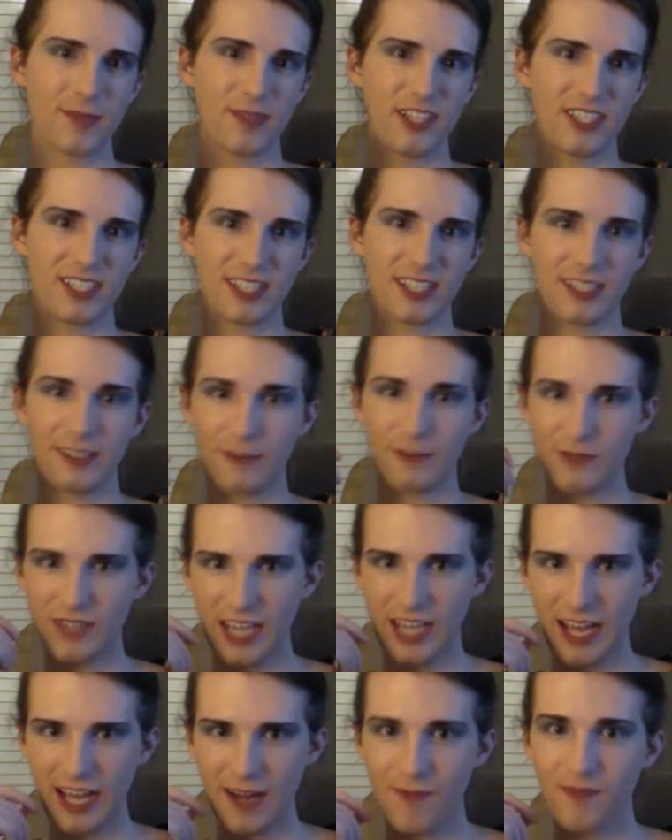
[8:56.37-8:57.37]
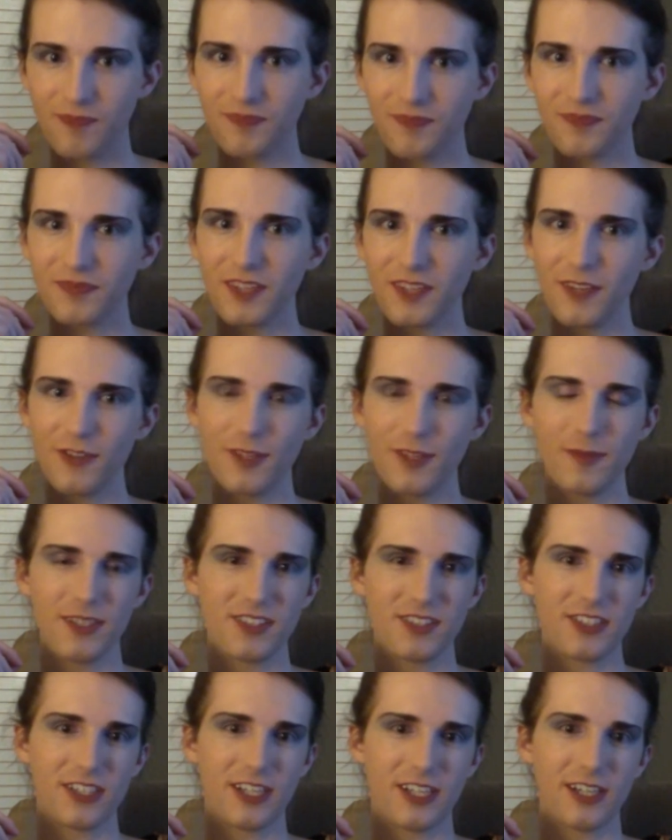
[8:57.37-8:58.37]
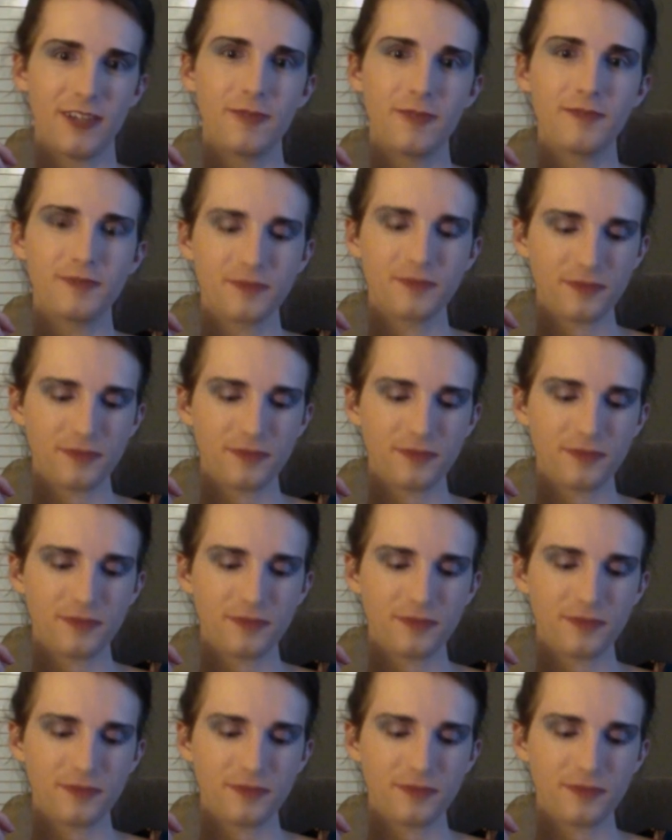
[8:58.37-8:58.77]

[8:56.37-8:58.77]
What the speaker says: place I lived at a few months ago.